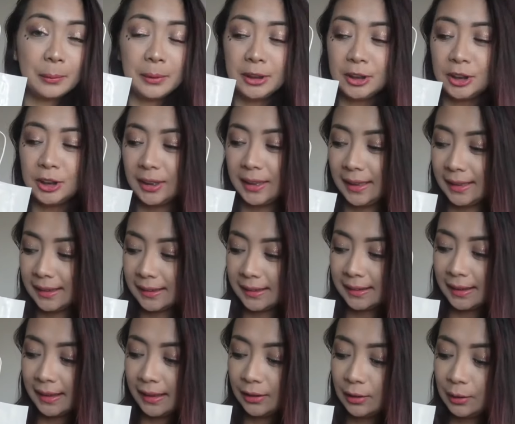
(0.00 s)
which
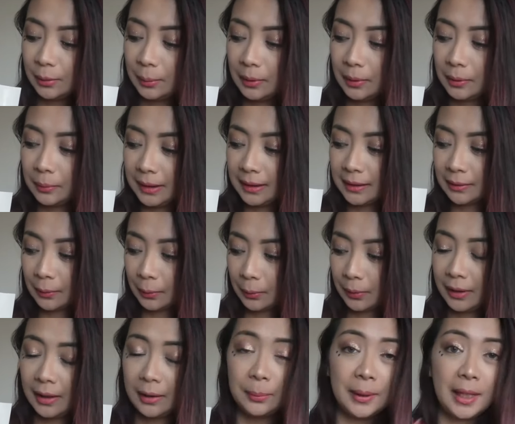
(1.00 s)
is a jewelry store
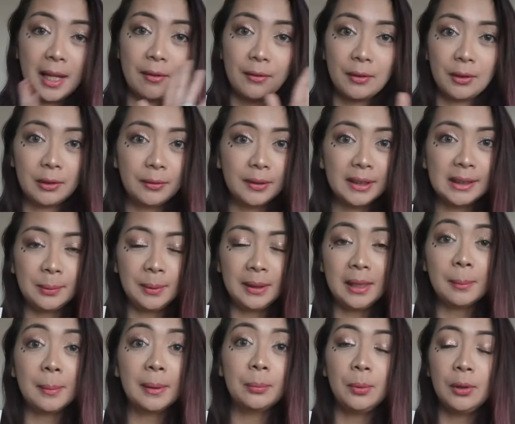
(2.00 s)
that we have all over
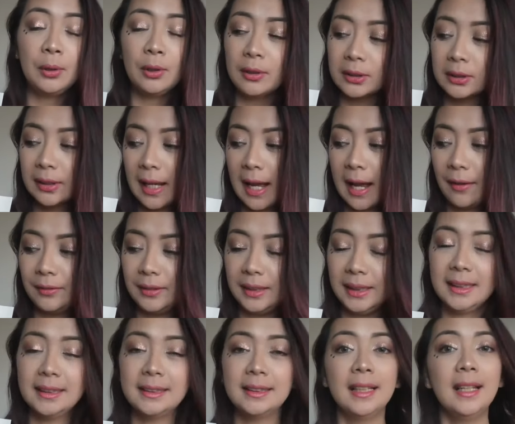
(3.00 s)
Sweden, but we also have
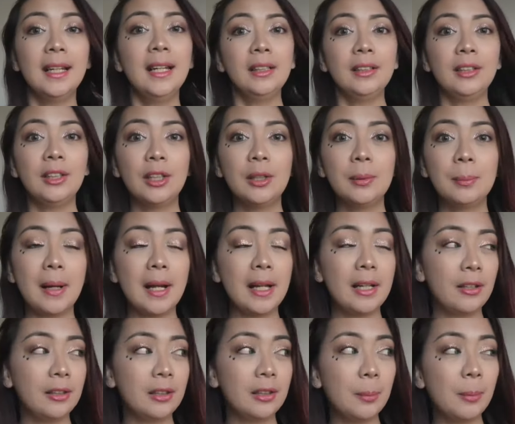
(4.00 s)
this nearby
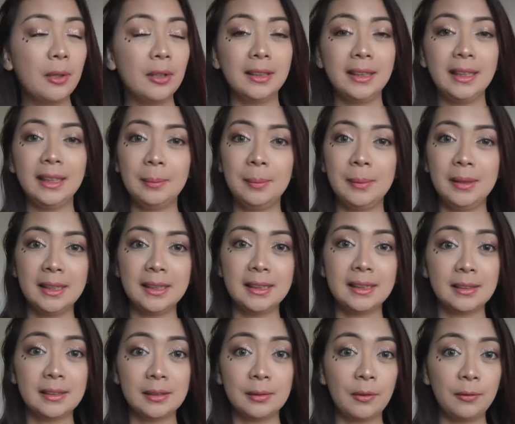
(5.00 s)
on the mall, eight
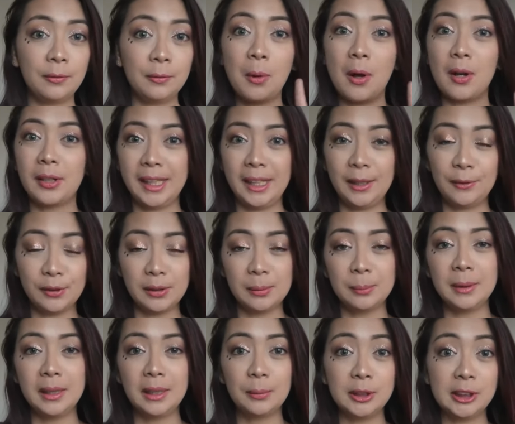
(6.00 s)
minutes of walking from
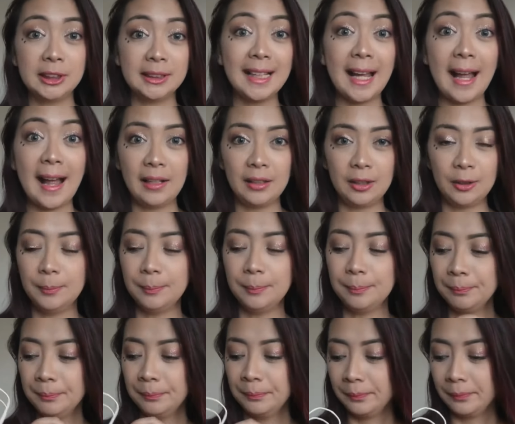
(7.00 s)
here, which is Alum.
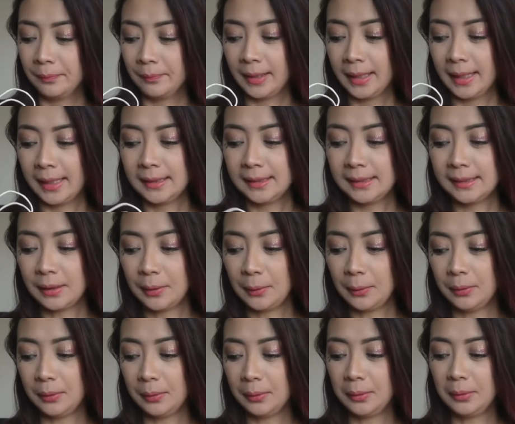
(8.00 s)

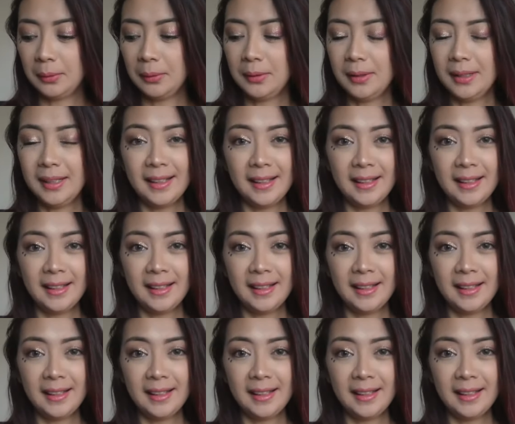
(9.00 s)
So